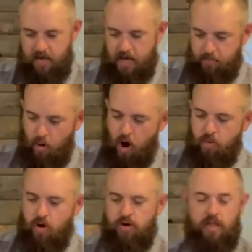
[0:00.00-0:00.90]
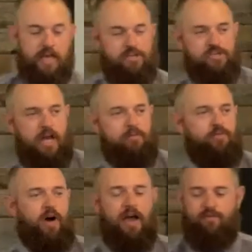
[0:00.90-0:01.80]
And Paul wrote in Galatians chapter
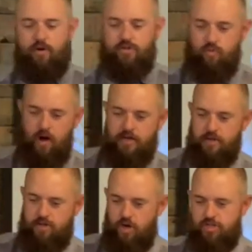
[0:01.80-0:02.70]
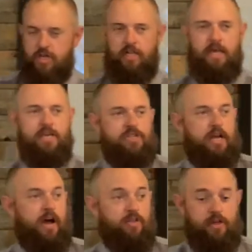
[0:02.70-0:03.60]
5, verse 1 to the church in
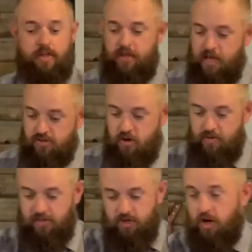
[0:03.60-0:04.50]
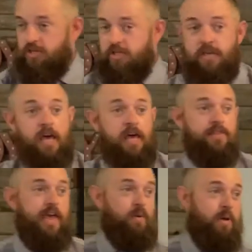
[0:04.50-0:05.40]
Galatia. Now, the, the history of this church is
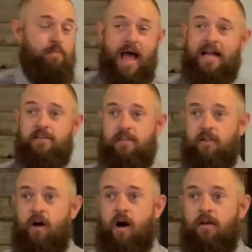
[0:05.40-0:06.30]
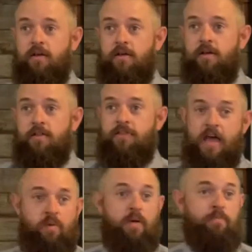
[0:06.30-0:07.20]
they went back to the law. They
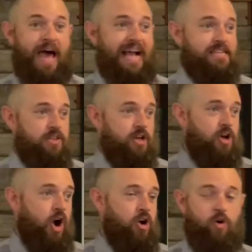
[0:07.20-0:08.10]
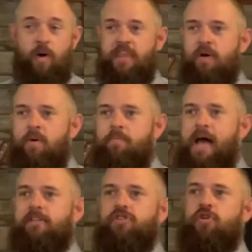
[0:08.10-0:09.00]
went back to the carnal way. They went
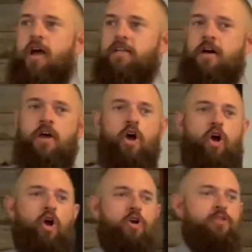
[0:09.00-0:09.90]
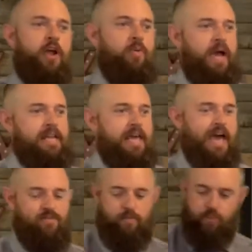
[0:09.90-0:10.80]
back to trying to earn their way into
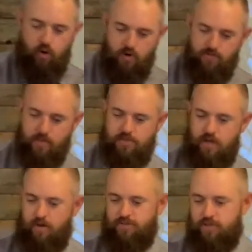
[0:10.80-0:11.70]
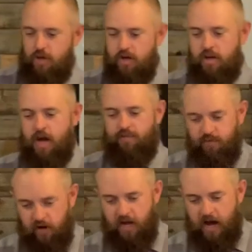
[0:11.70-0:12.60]
heaven, prove themselves good enough
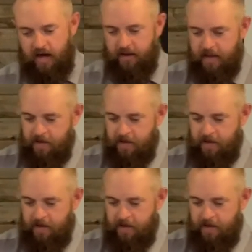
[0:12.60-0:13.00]
for God.